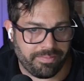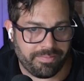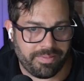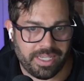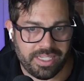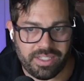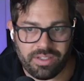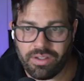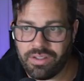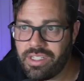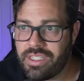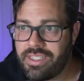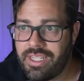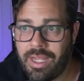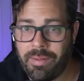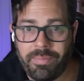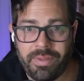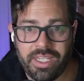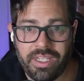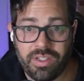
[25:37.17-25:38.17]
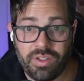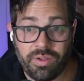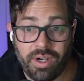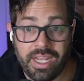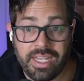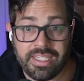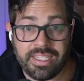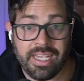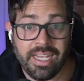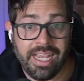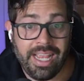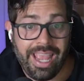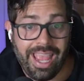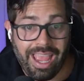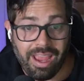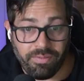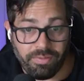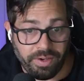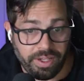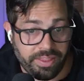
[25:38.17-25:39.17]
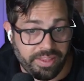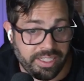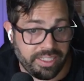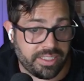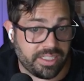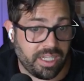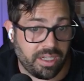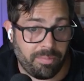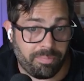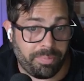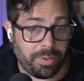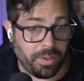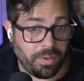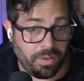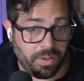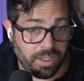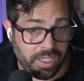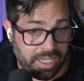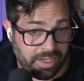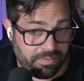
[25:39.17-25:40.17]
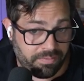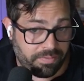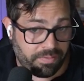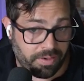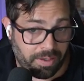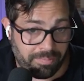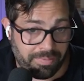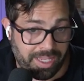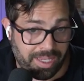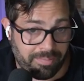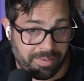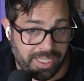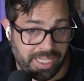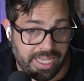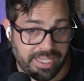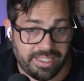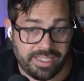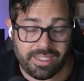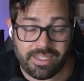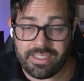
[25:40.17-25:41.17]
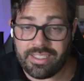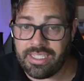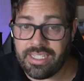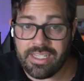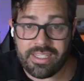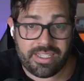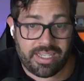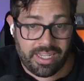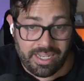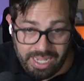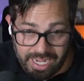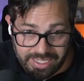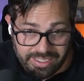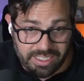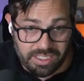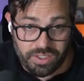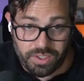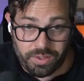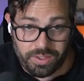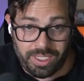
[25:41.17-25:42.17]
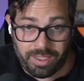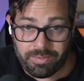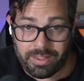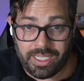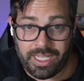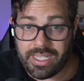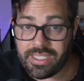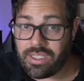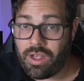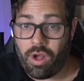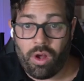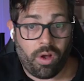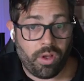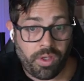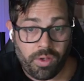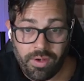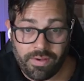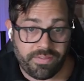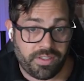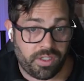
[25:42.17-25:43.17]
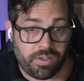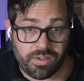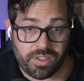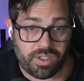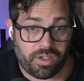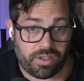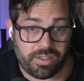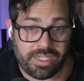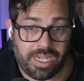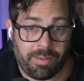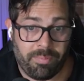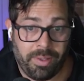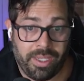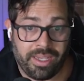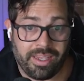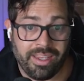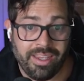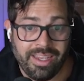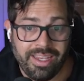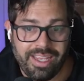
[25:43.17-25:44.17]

I start to type the address. Everything's going to pull in from the MLS. This is connected to the MLS. All you have to do is start typing.